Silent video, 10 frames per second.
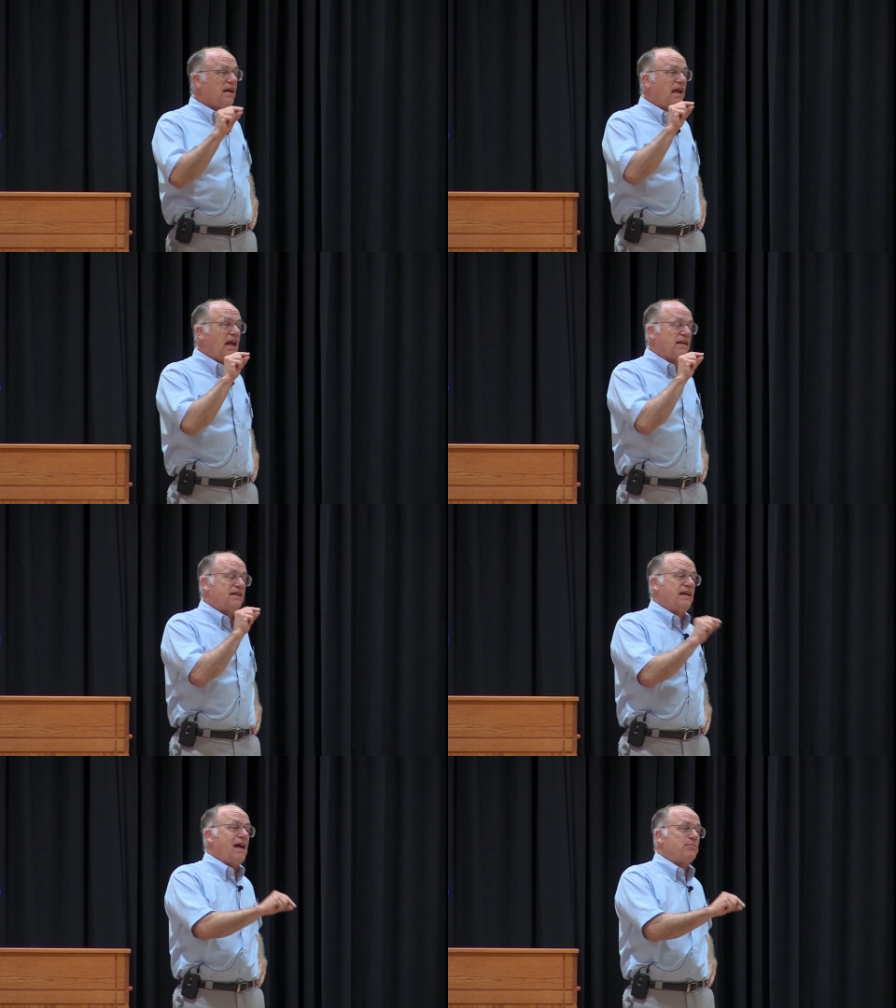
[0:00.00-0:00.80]
at
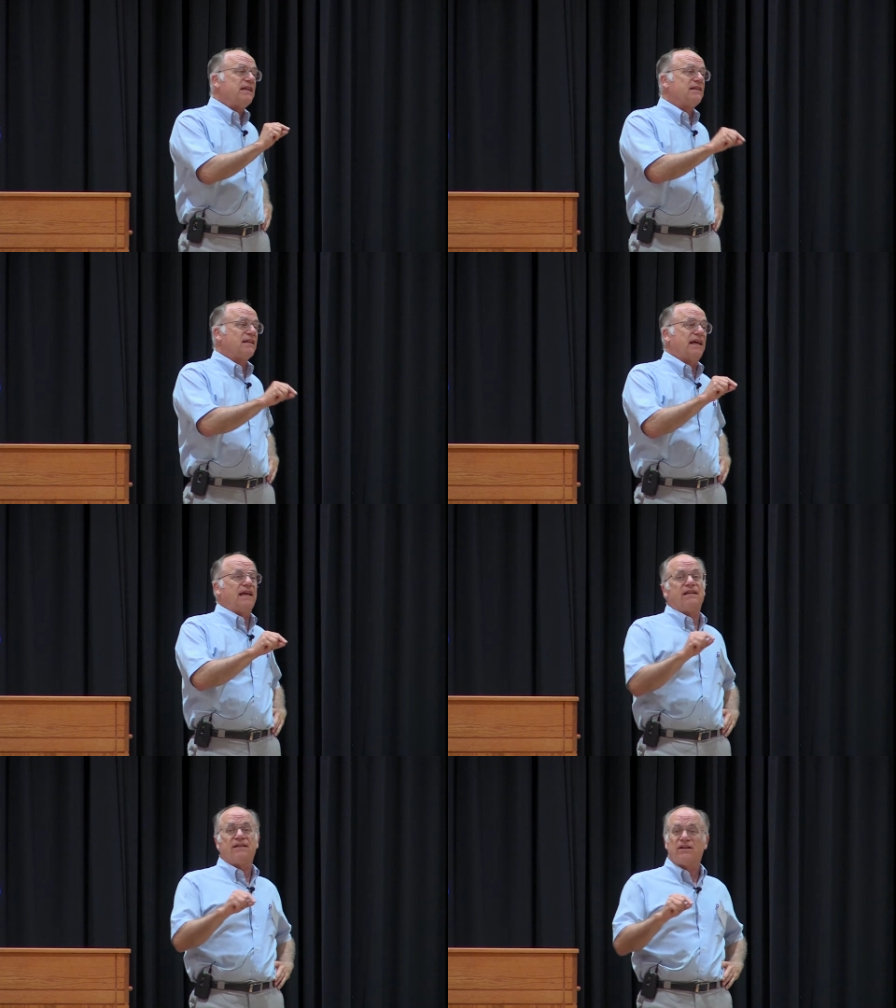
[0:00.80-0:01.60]
adapting the
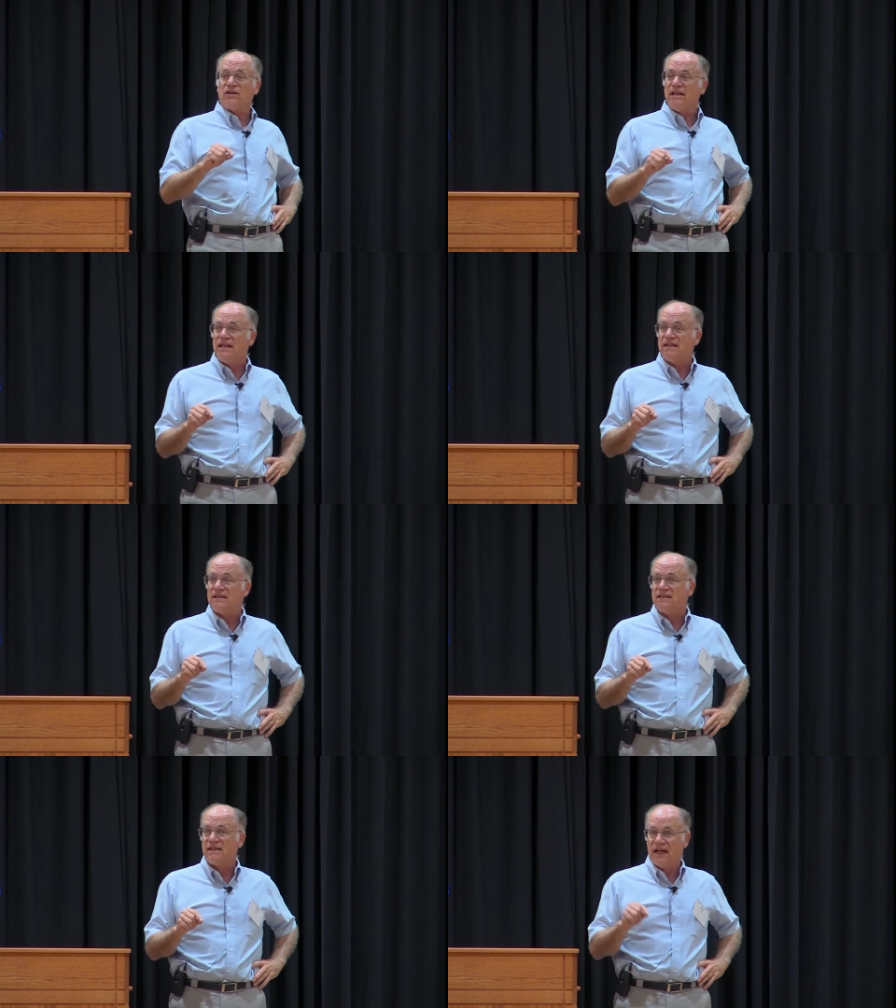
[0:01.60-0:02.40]
land to their needs
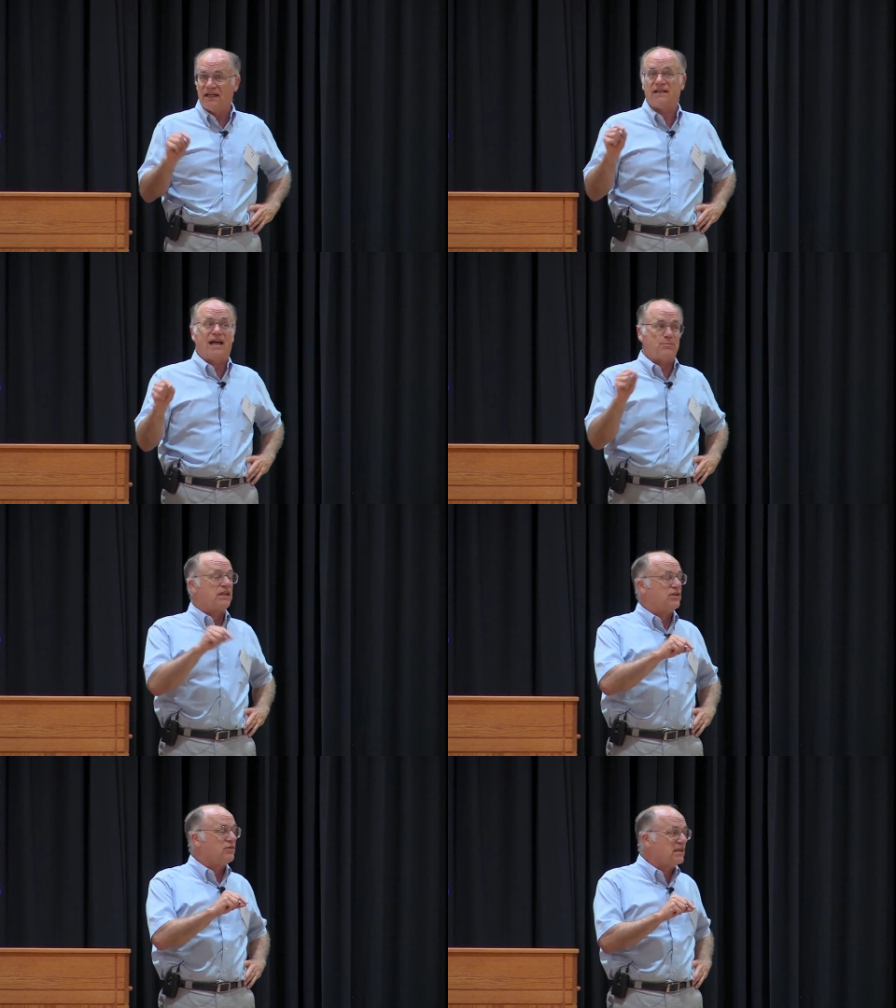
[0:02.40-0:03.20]
and
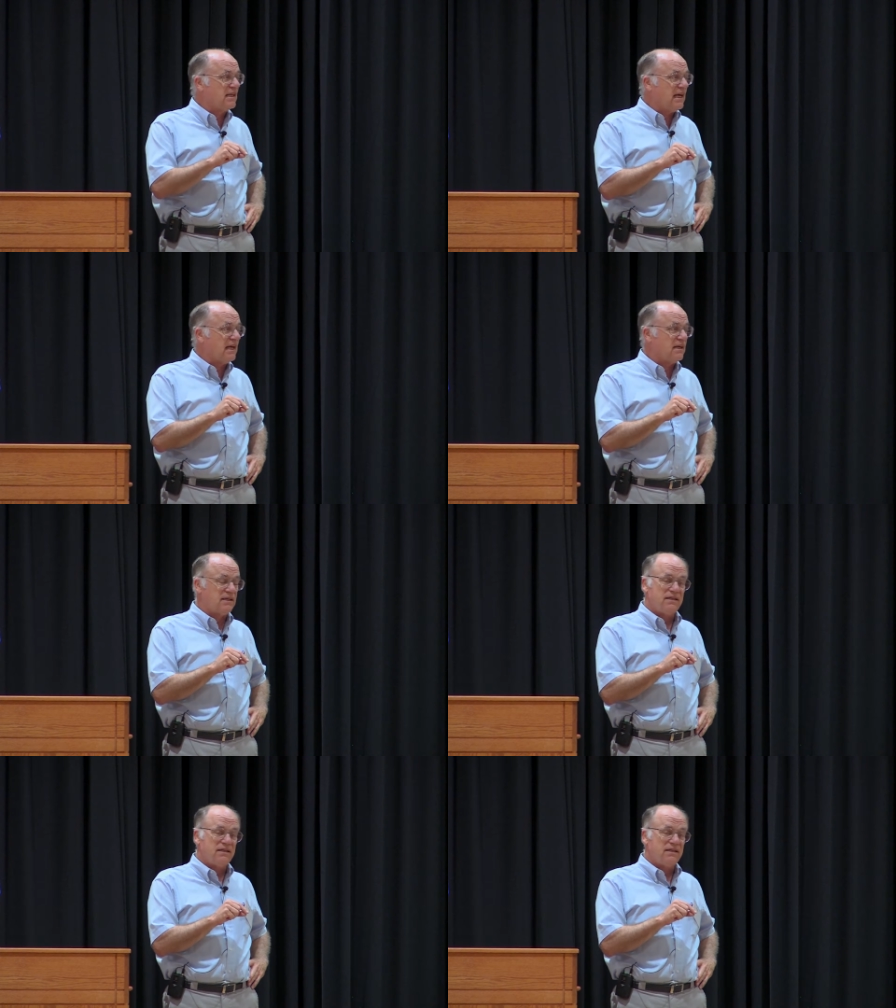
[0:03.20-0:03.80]
adapting to the land.